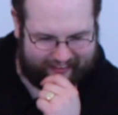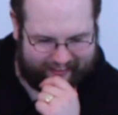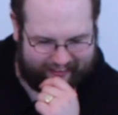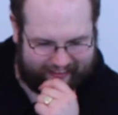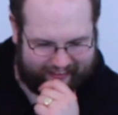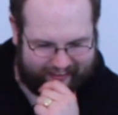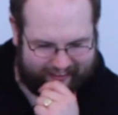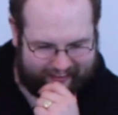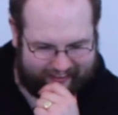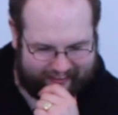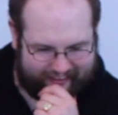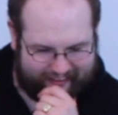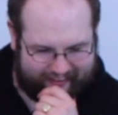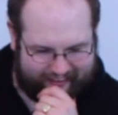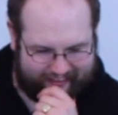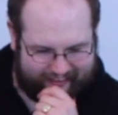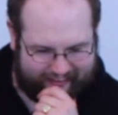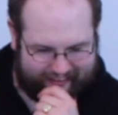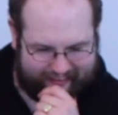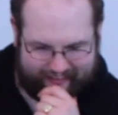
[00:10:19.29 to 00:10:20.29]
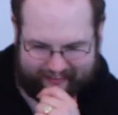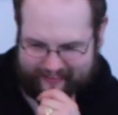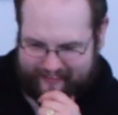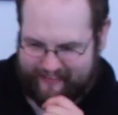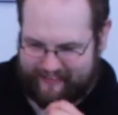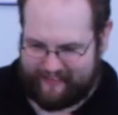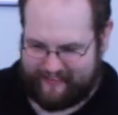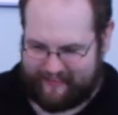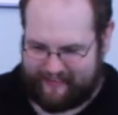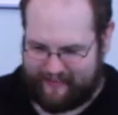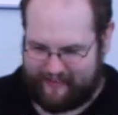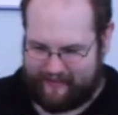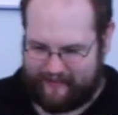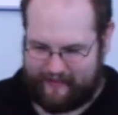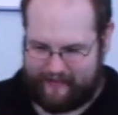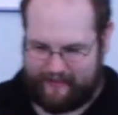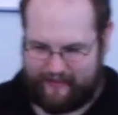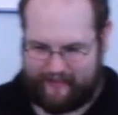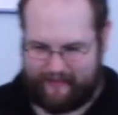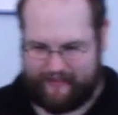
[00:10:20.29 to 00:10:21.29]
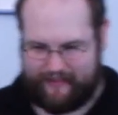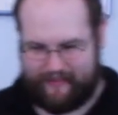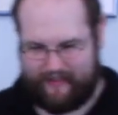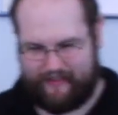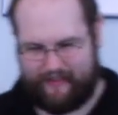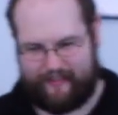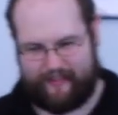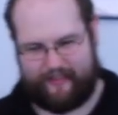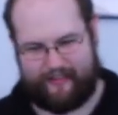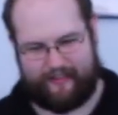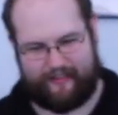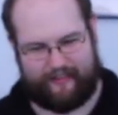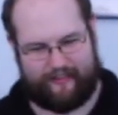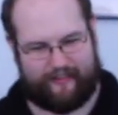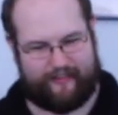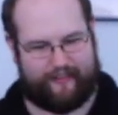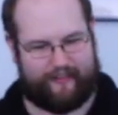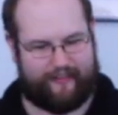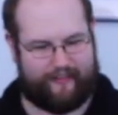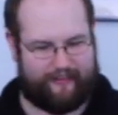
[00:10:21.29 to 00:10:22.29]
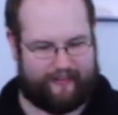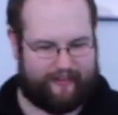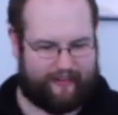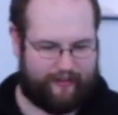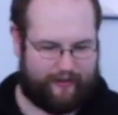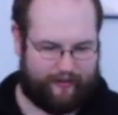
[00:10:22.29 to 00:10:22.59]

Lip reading: (silent)